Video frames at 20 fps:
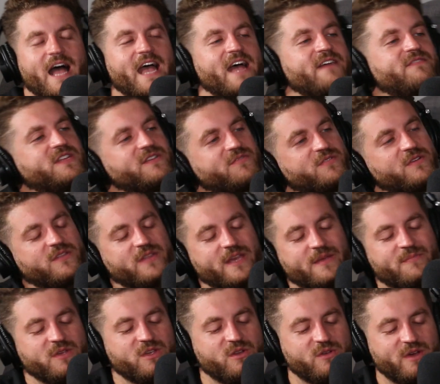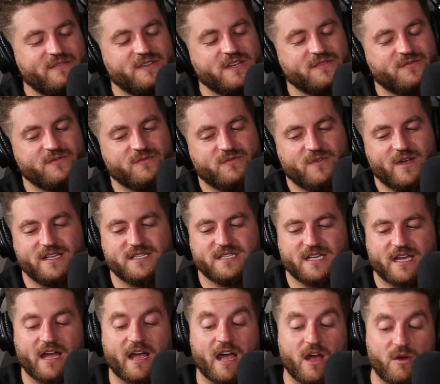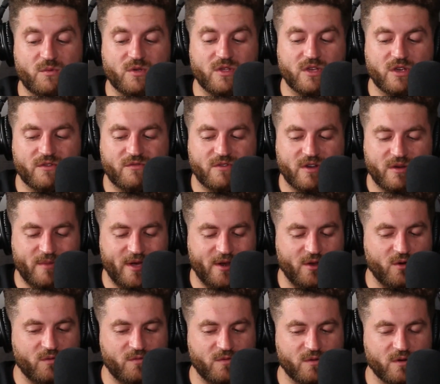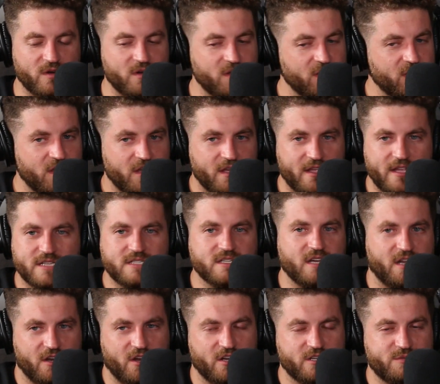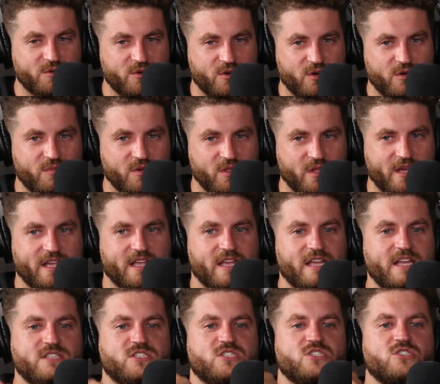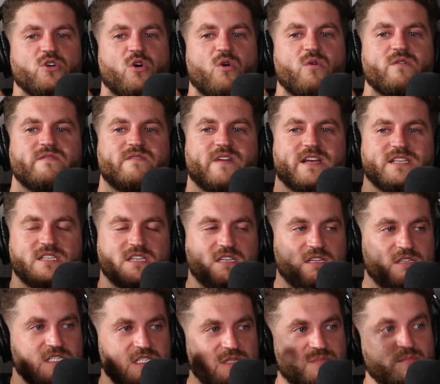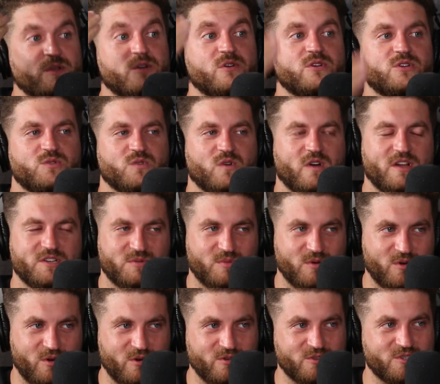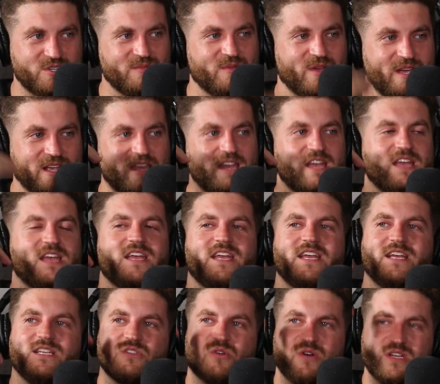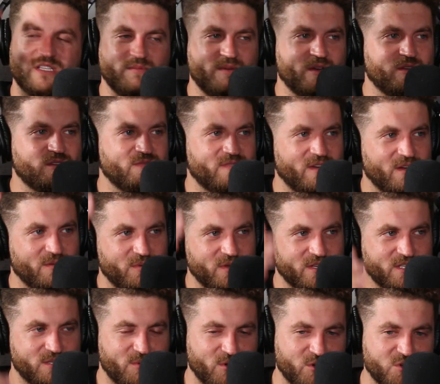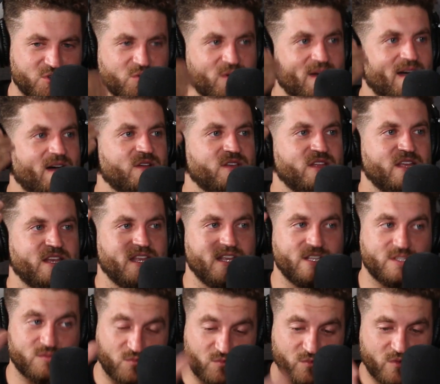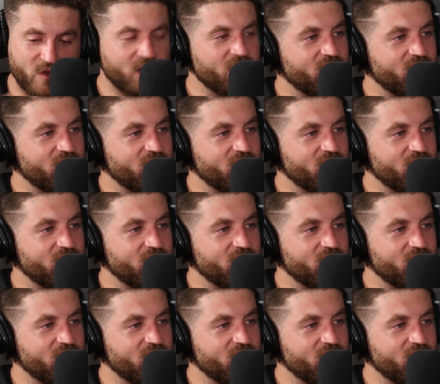I have different, but I have different friends. Like I got a really good friend of mine, Ofer. He's not an entrepreneur, but like he's so invested in spiritual entrepreneurship. Like he's always about developing spirituality, and